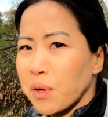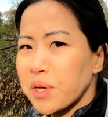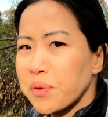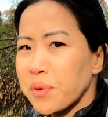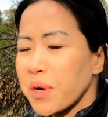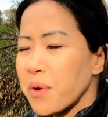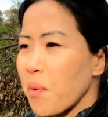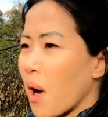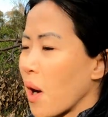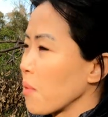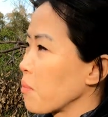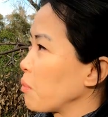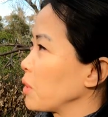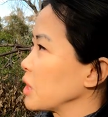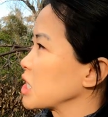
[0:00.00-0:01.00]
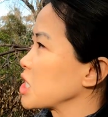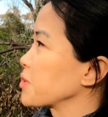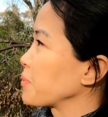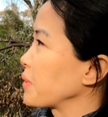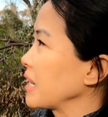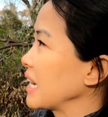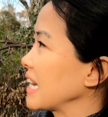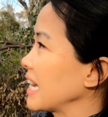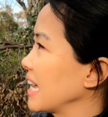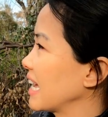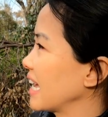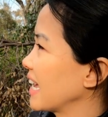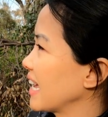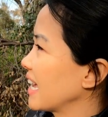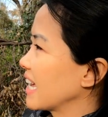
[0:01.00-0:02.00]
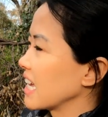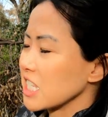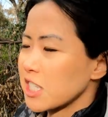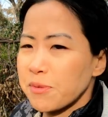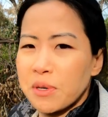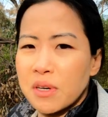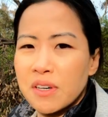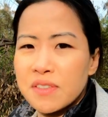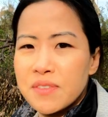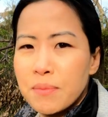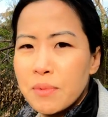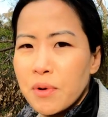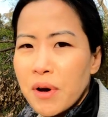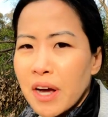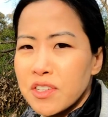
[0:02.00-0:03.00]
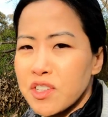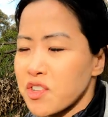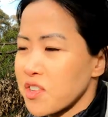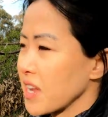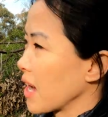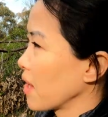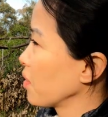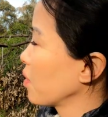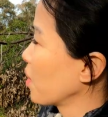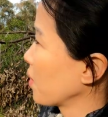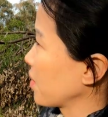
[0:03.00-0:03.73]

wondering why I'm whispering, it's because I'm crouched down